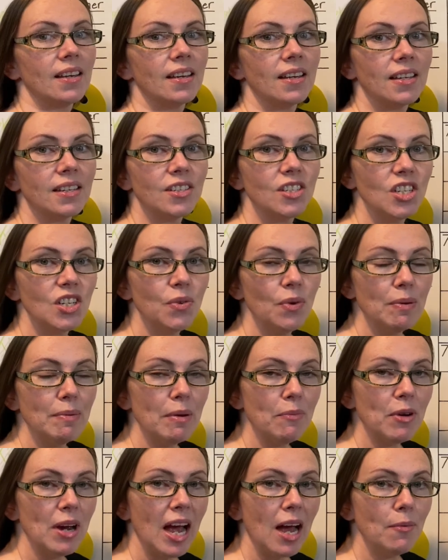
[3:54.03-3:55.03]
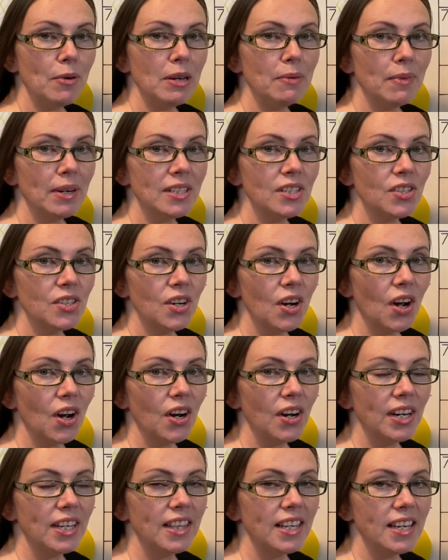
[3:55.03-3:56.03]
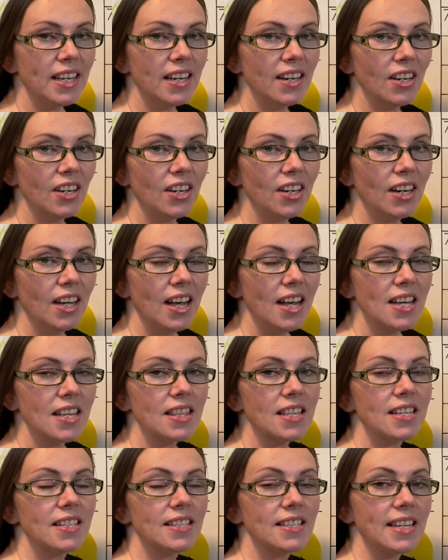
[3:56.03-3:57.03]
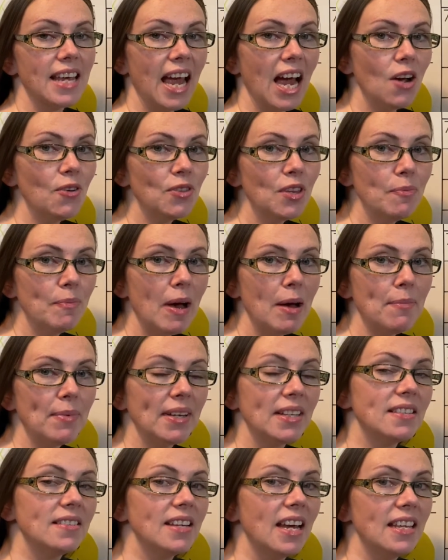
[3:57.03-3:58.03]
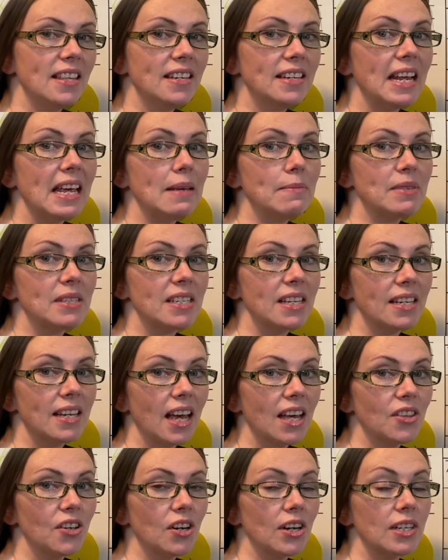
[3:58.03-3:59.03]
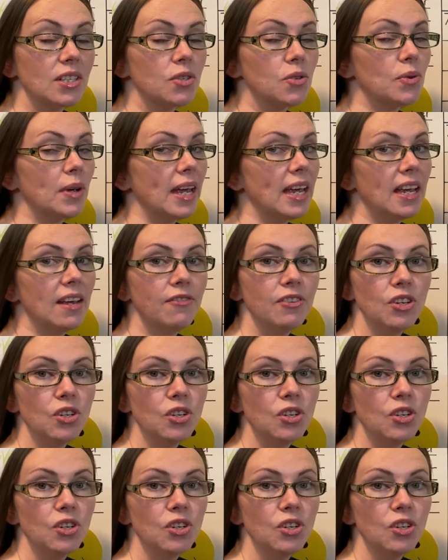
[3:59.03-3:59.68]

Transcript: Do you remember how many months there are in the year? Let's count them up and say the names together. It's okay if you don't